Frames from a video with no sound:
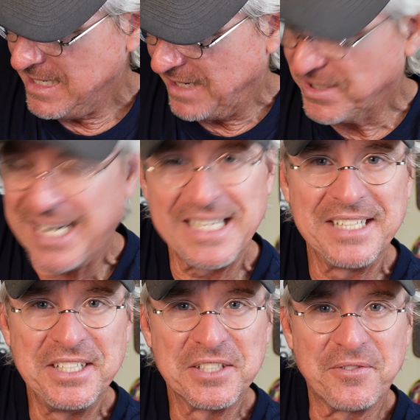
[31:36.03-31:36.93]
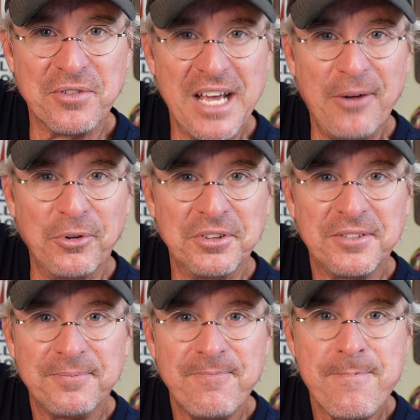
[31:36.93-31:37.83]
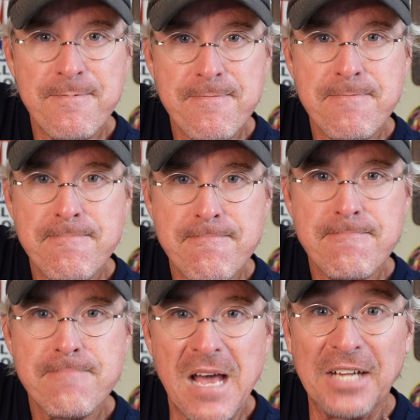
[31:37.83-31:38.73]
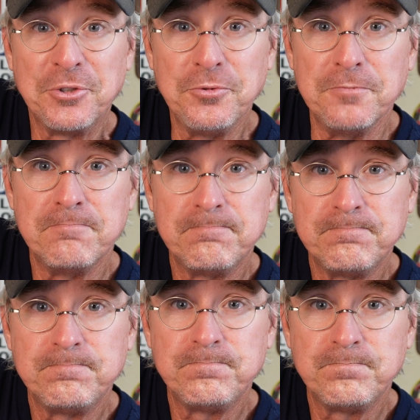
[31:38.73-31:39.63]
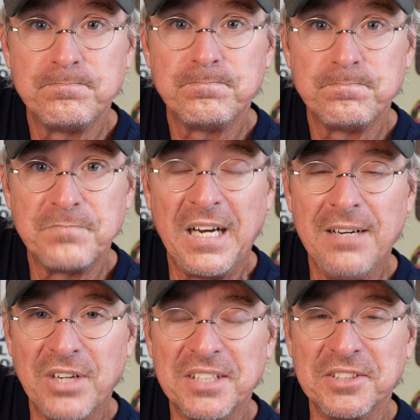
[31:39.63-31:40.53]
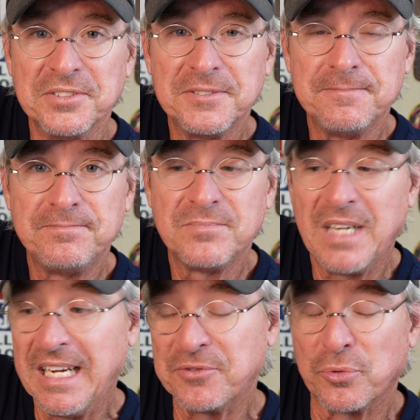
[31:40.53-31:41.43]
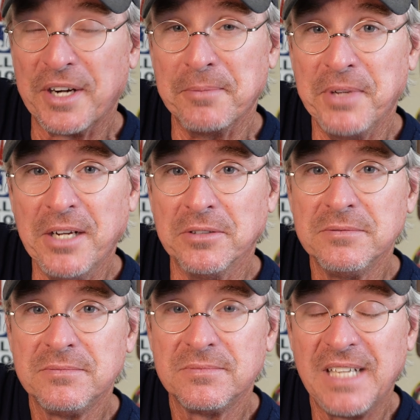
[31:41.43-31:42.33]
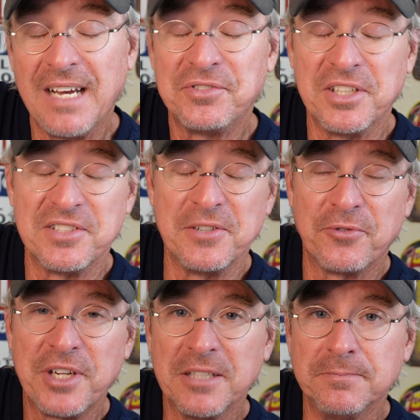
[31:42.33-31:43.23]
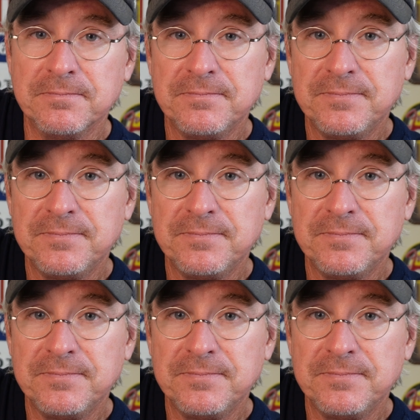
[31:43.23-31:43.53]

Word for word: I've got ideas for that one. I do. I have ideas. I have to write them down. I have a tendency to forget them.